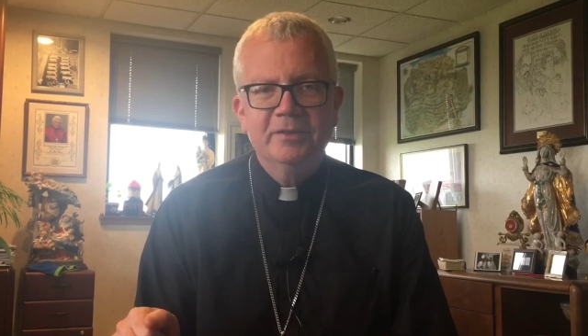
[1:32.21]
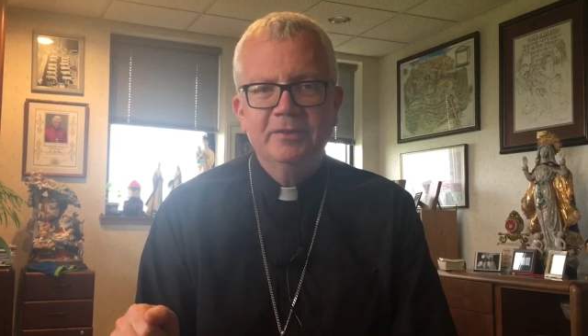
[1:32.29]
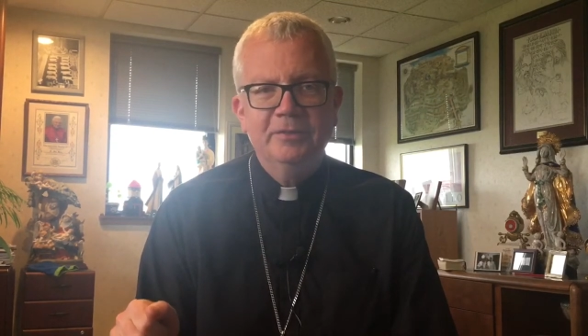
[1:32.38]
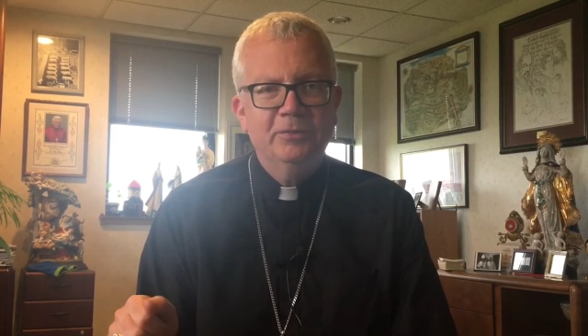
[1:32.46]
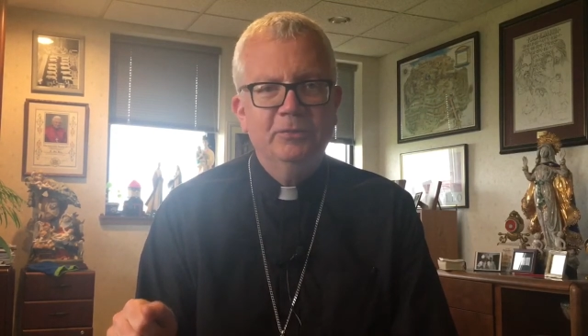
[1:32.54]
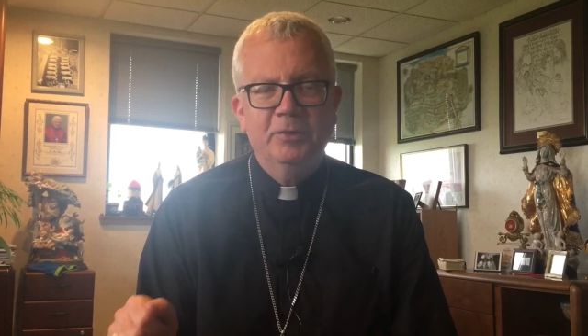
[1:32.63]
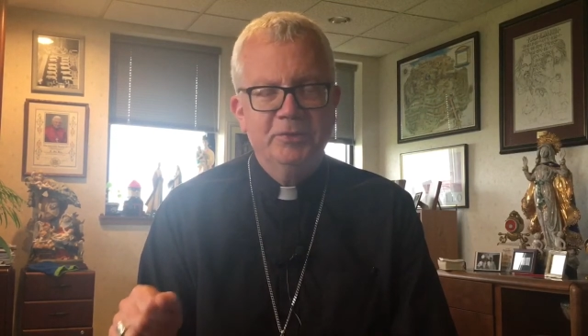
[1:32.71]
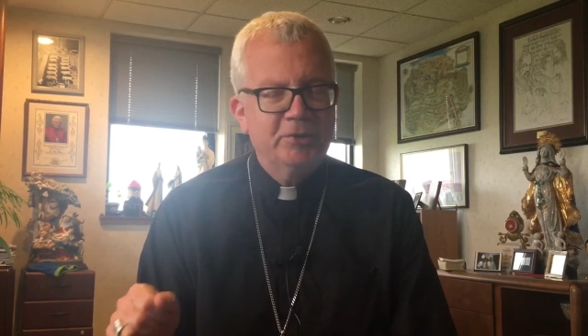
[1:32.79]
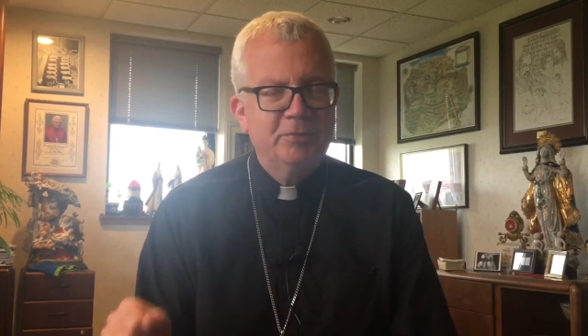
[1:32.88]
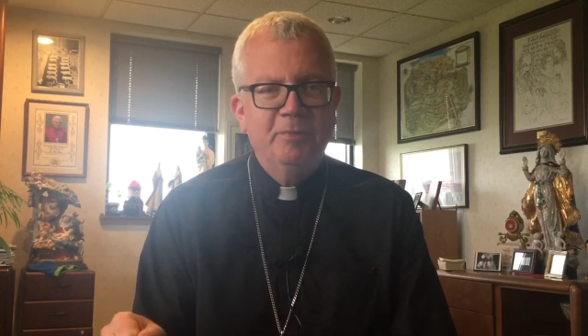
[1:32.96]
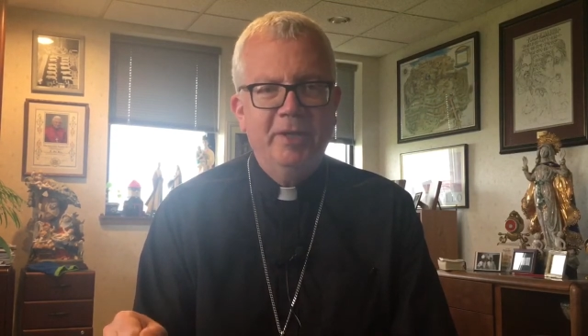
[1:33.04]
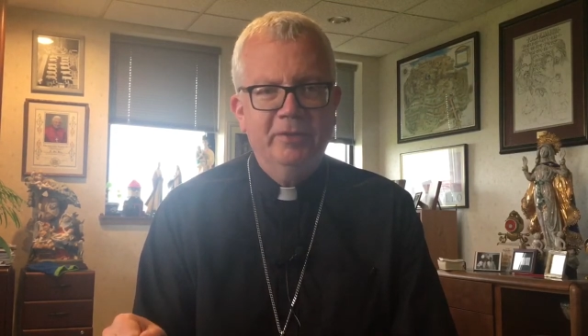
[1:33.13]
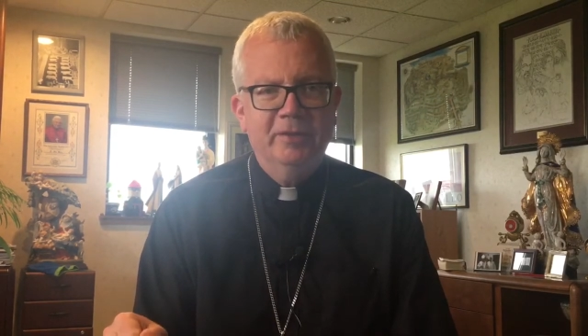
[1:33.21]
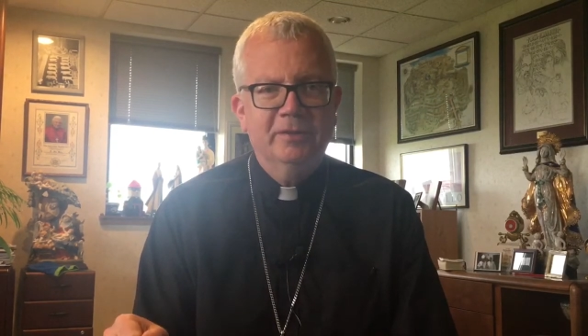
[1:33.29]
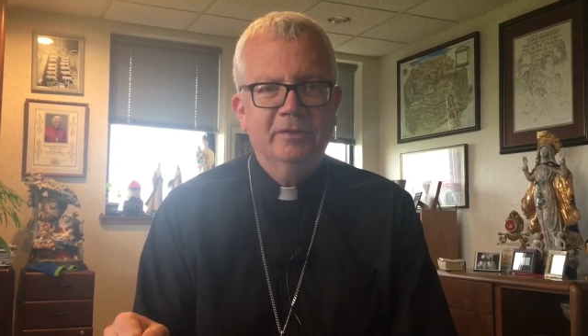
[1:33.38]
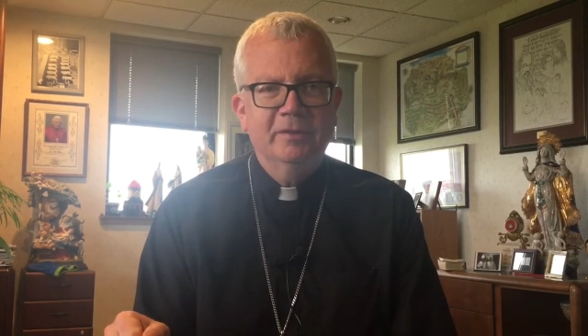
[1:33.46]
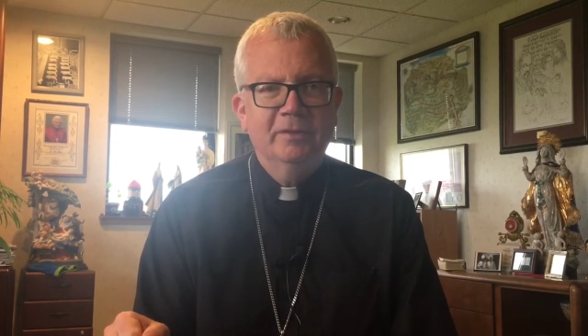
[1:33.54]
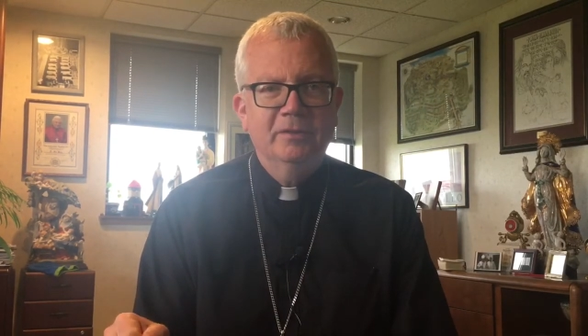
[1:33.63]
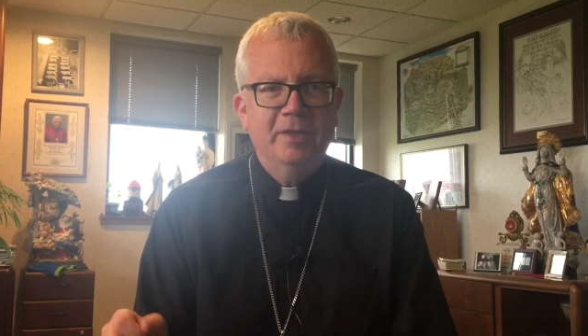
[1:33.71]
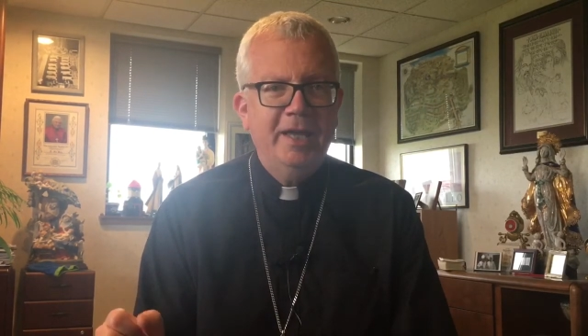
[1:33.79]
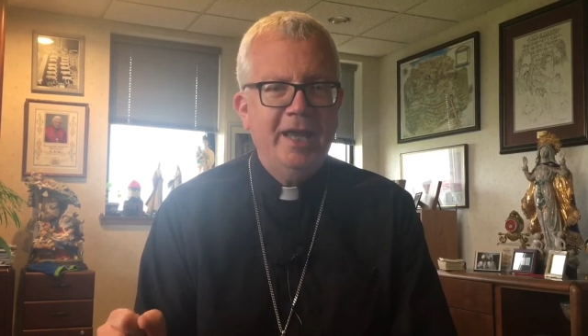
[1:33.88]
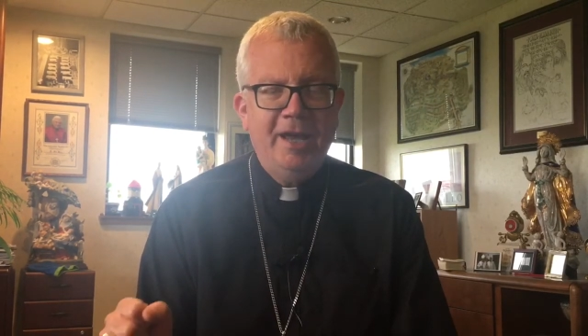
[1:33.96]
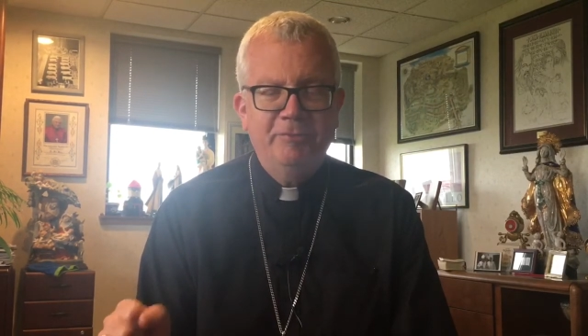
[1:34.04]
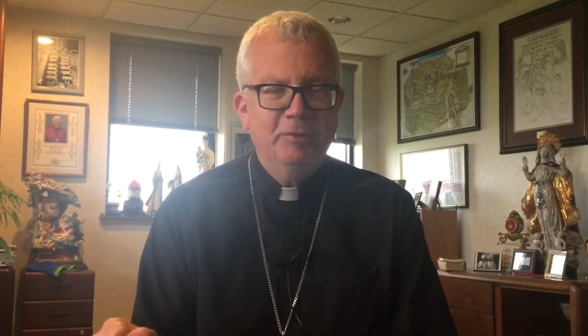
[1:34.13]
to was his mother. I
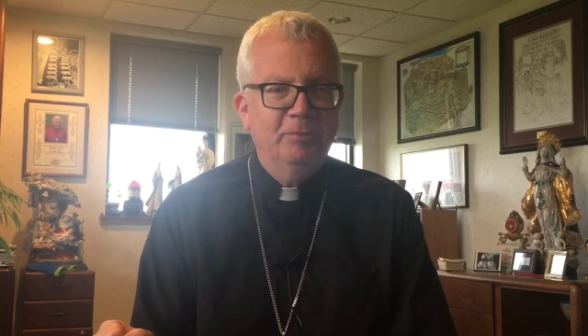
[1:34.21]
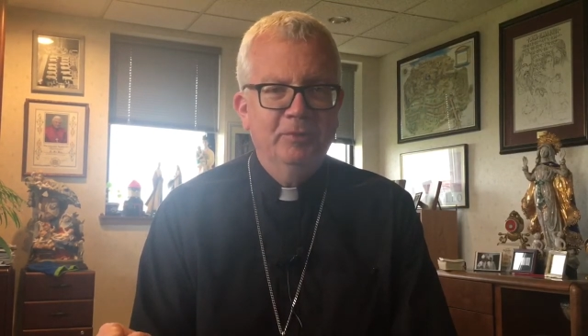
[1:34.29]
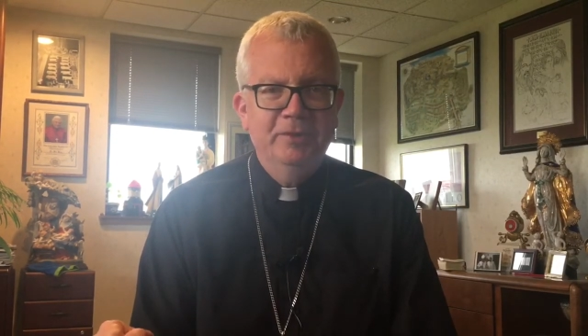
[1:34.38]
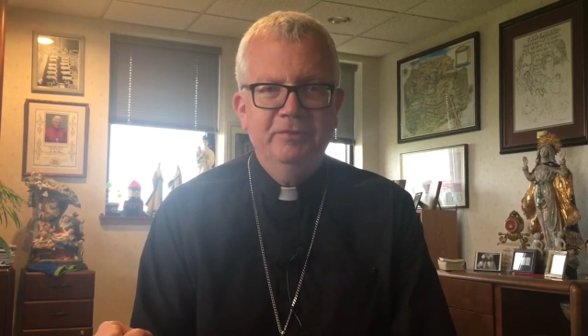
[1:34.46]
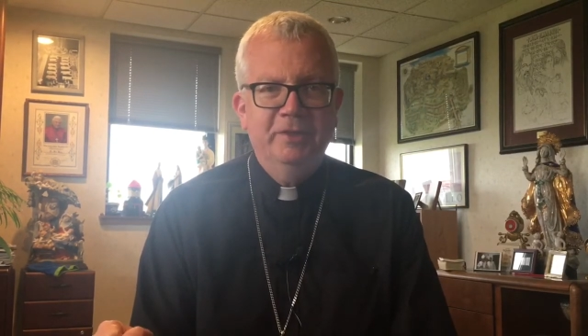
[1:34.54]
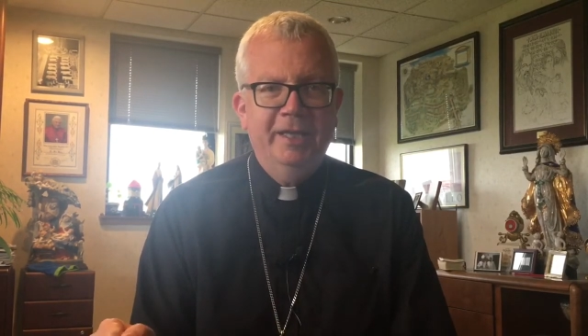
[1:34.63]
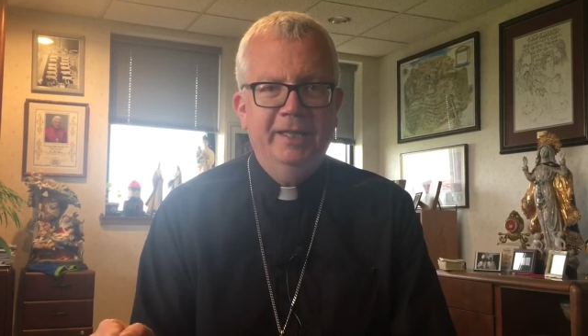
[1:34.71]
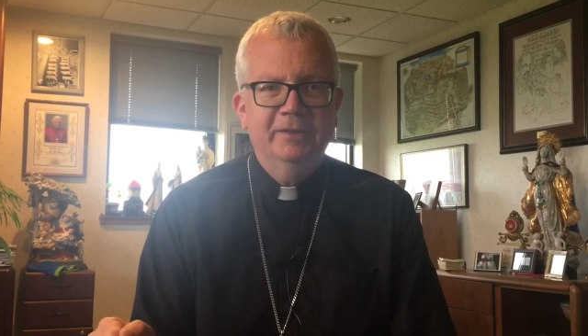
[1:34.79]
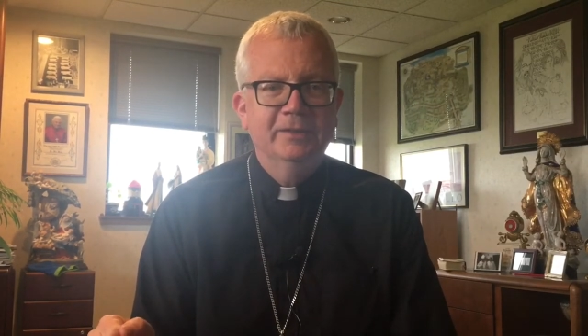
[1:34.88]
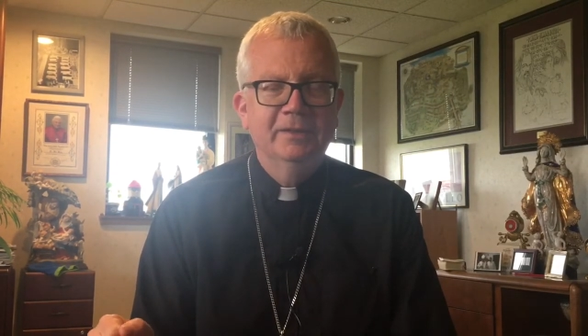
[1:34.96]
have to believe that.